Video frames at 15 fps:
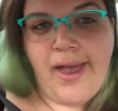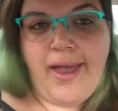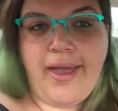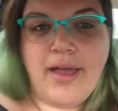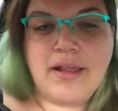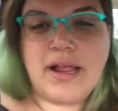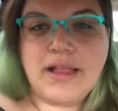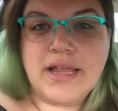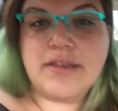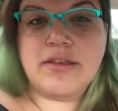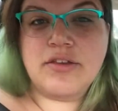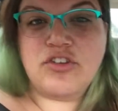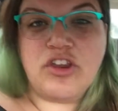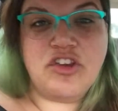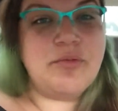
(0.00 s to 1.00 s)
and I like to
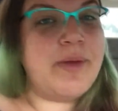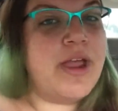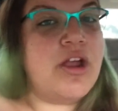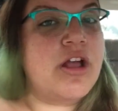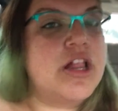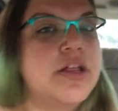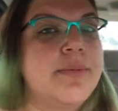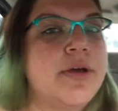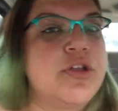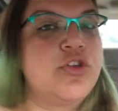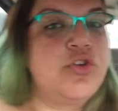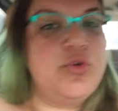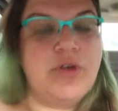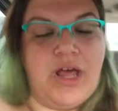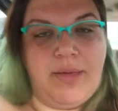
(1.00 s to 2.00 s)
change my hair color about
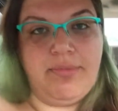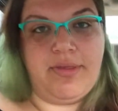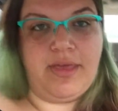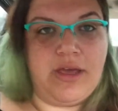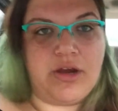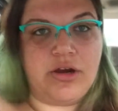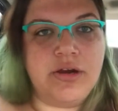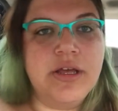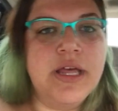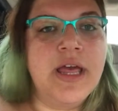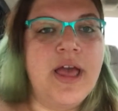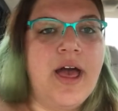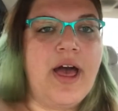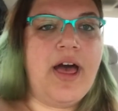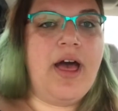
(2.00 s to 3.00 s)
2 times a year.
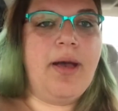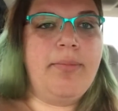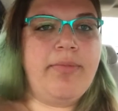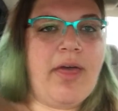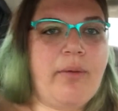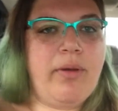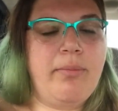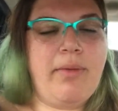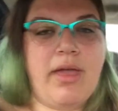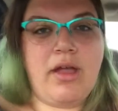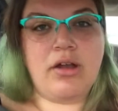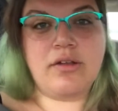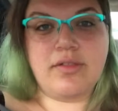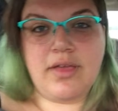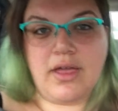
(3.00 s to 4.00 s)
That way my
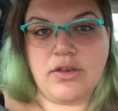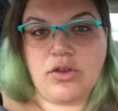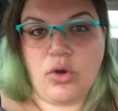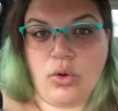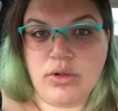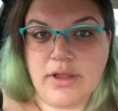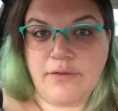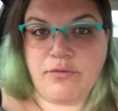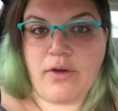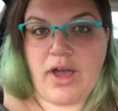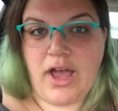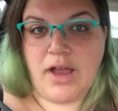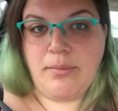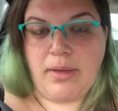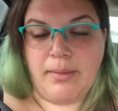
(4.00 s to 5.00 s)
hair doesn't get totally
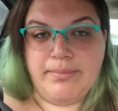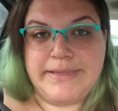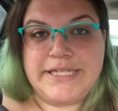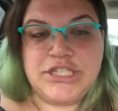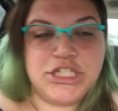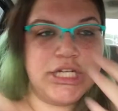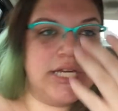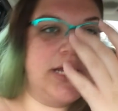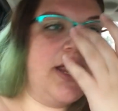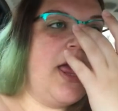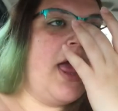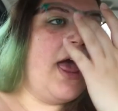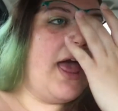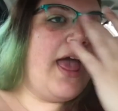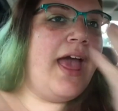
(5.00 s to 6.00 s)
fried by bleaching,
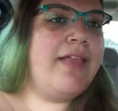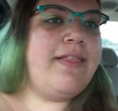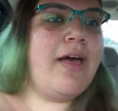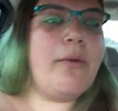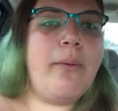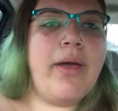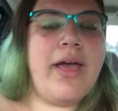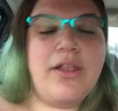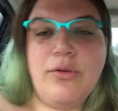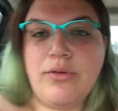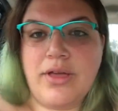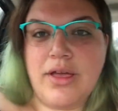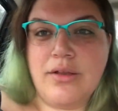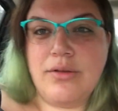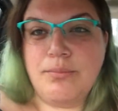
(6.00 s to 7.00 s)
and that way I don't
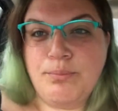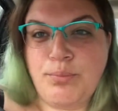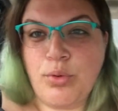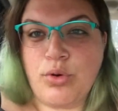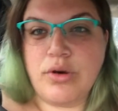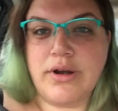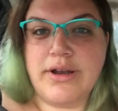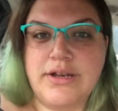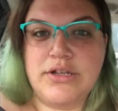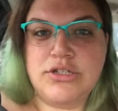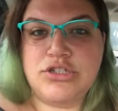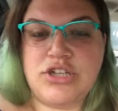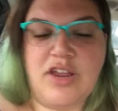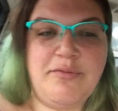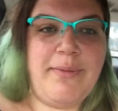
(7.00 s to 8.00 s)
get bored and
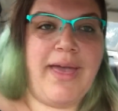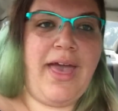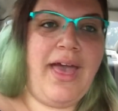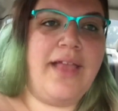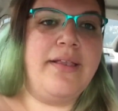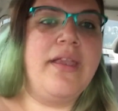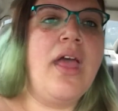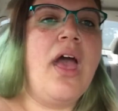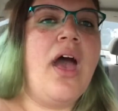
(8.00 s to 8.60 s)
shave my head.